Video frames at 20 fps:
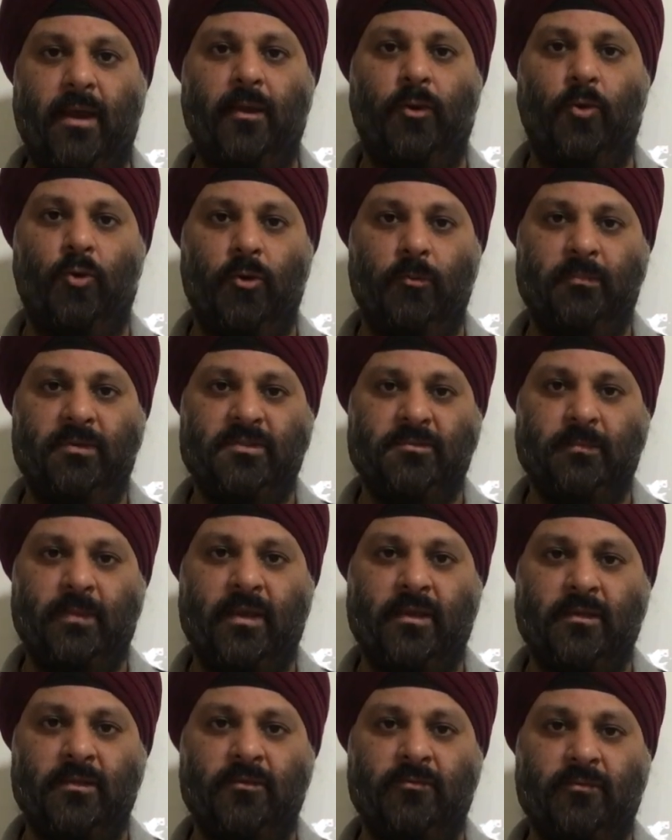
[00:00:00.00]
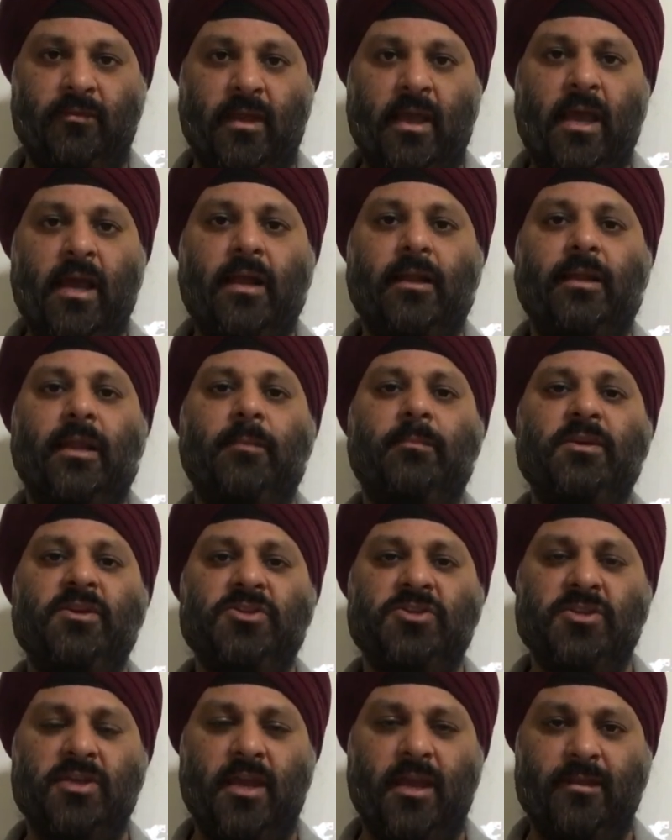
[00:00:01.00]
my whole perspective. Let me
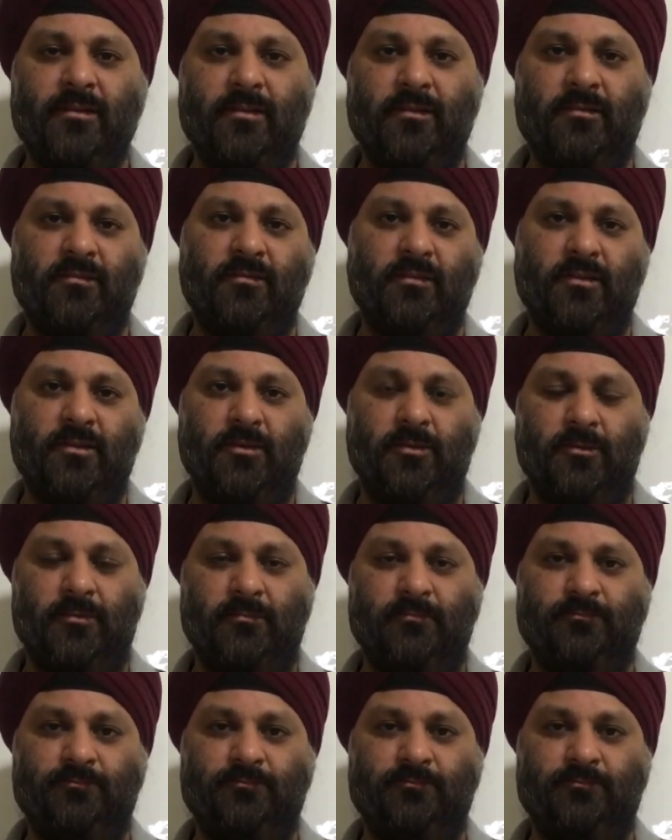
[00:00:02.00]
share this with you.